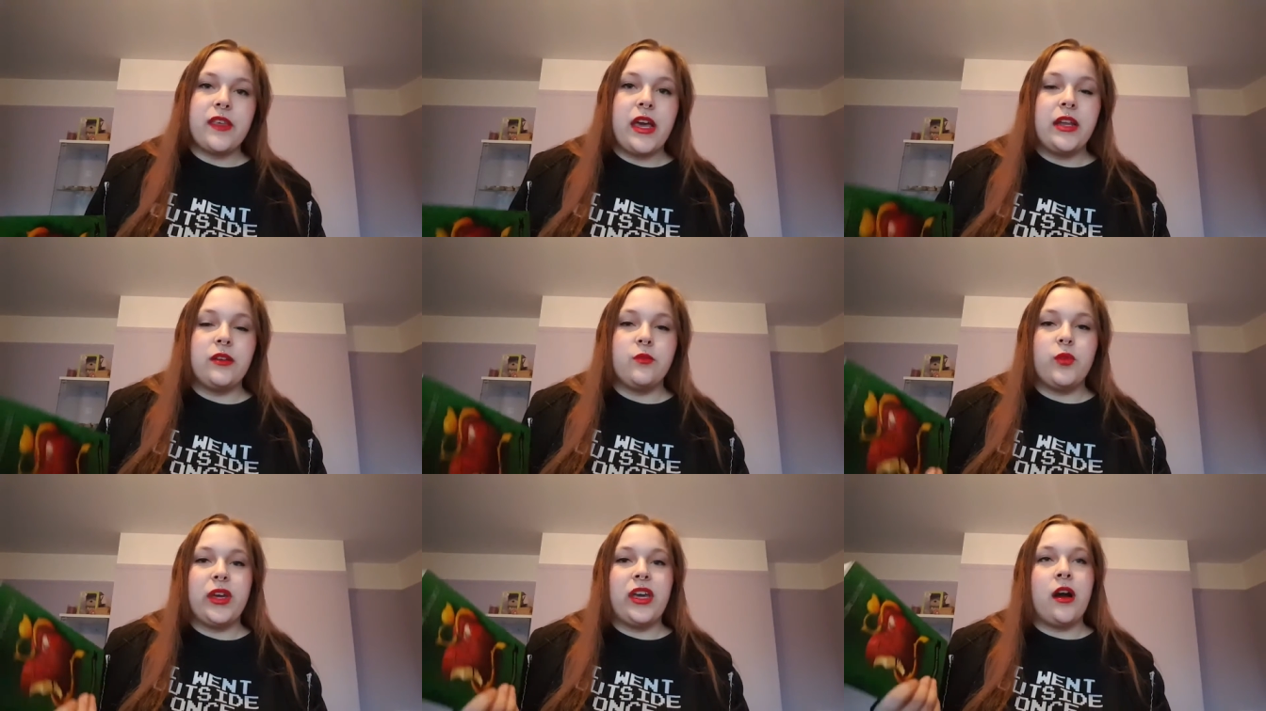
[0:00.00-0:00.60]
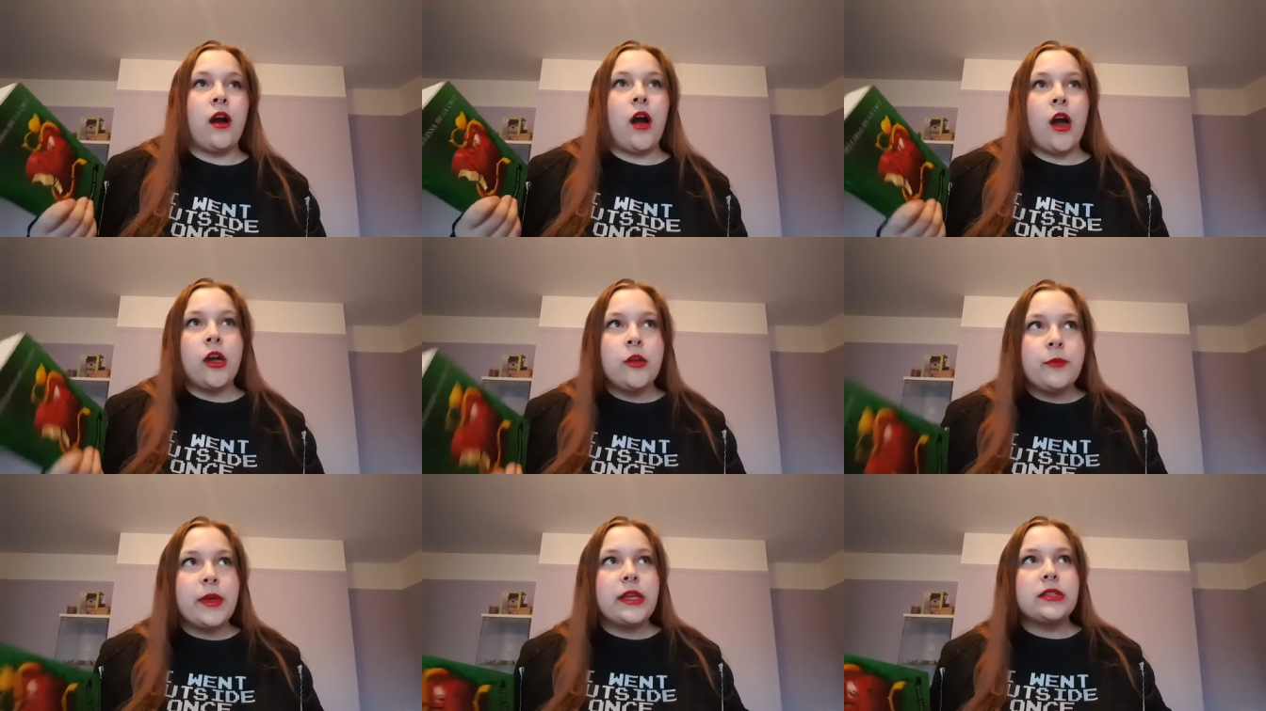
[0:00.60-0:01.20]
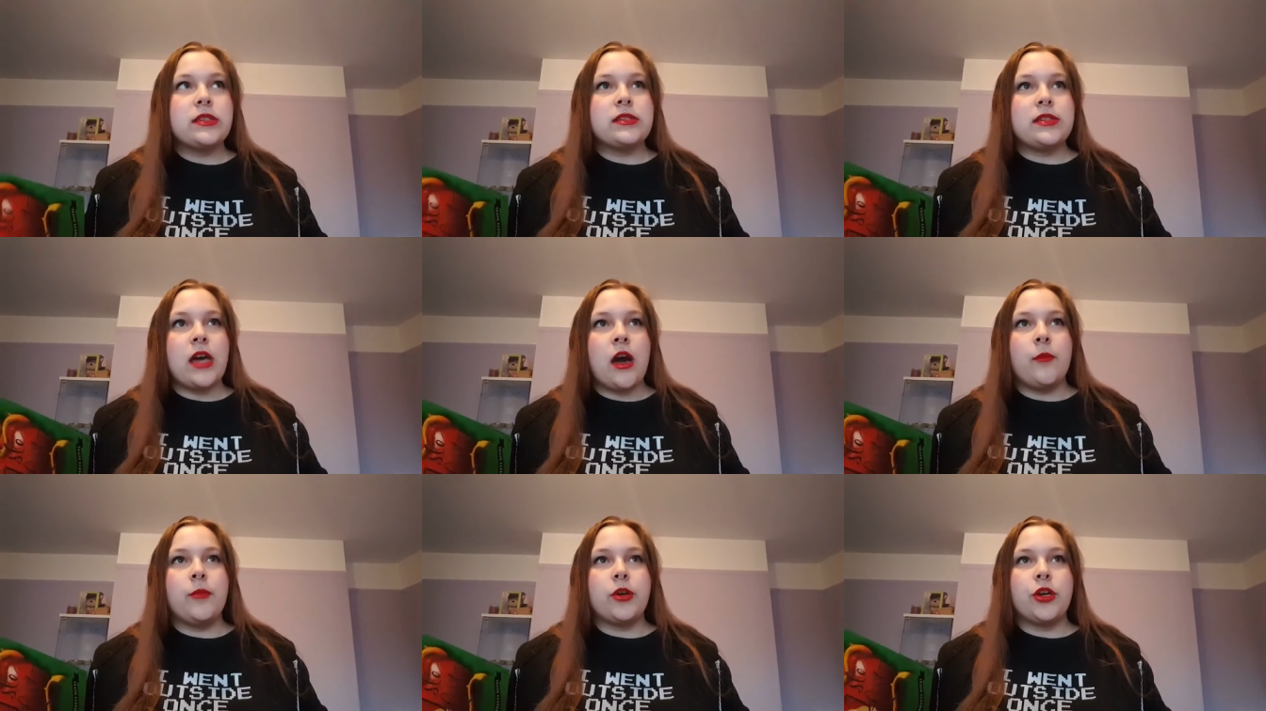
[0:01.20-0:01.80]
and we are hoping to set
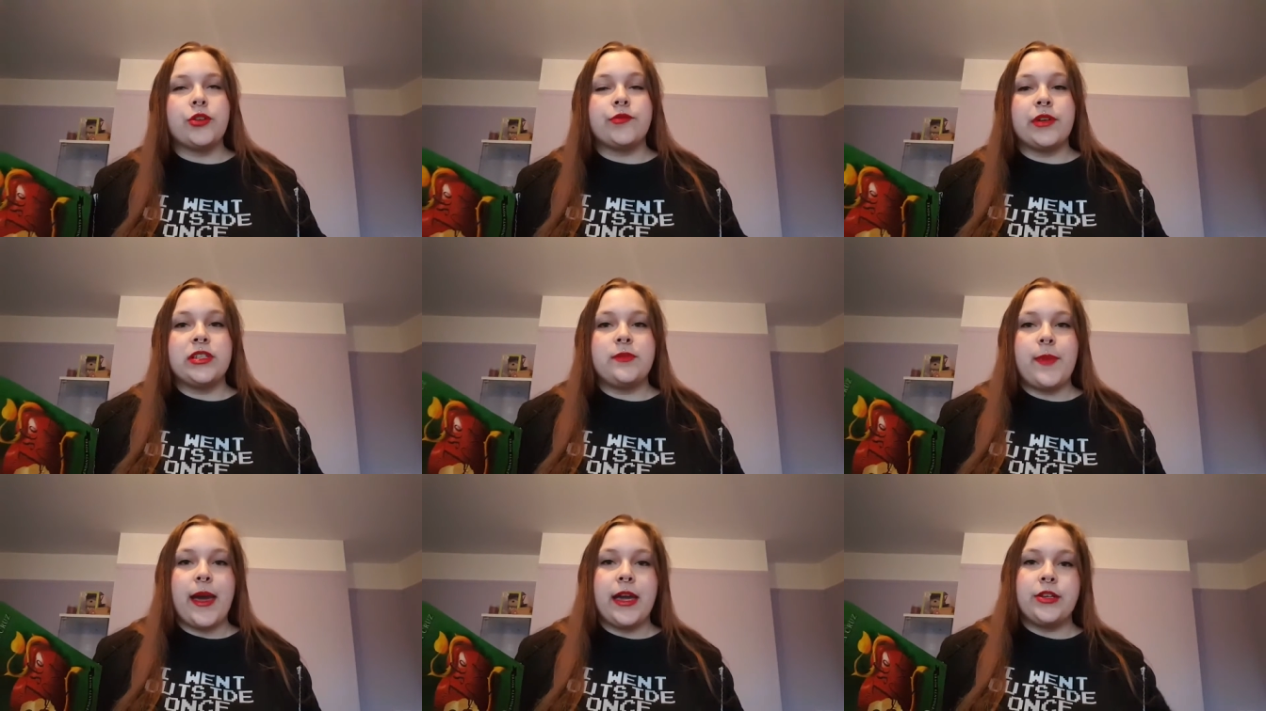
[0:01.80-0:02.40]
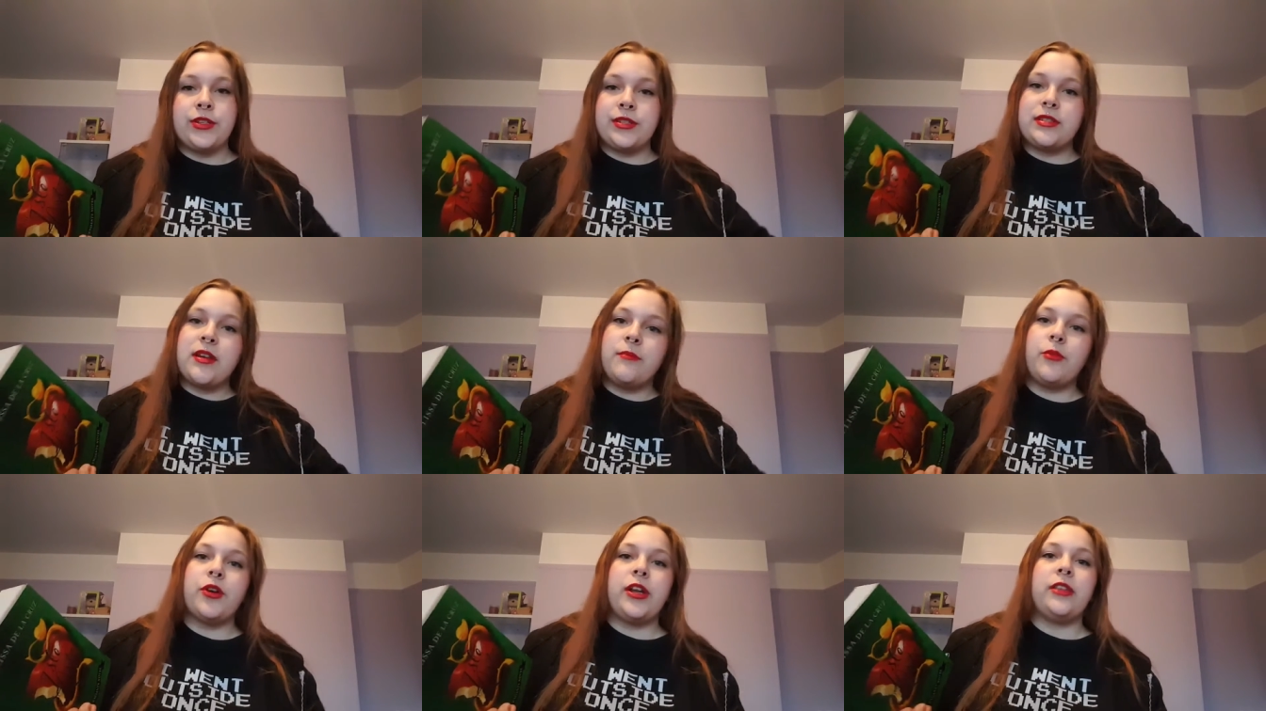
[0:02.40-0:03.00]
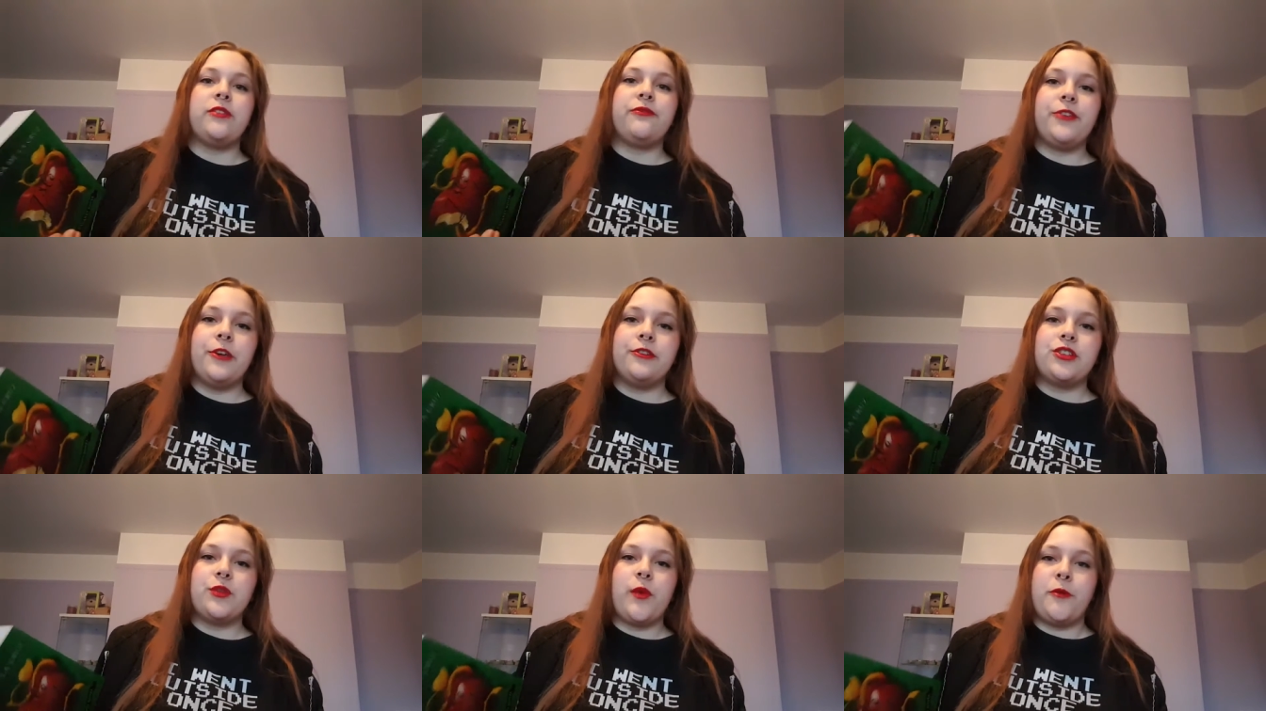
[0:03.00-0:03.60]
up a Goodreads page at some point in the
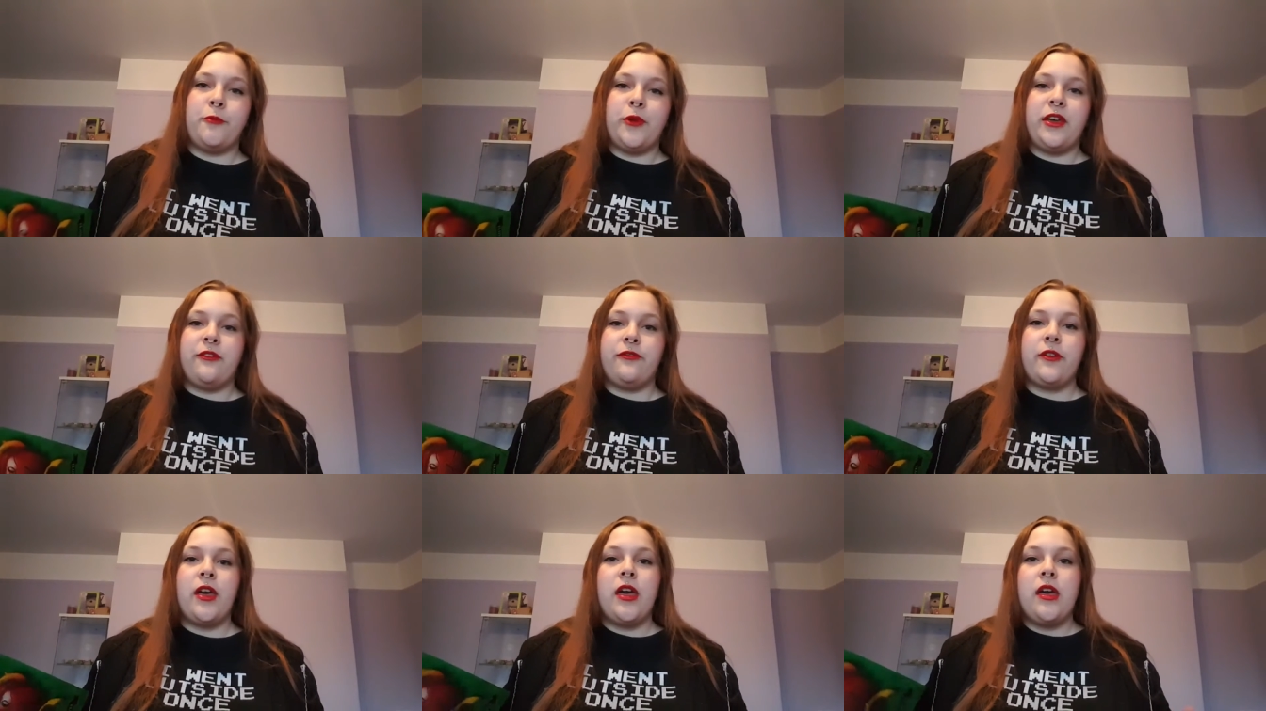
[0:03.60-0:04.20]
future when we've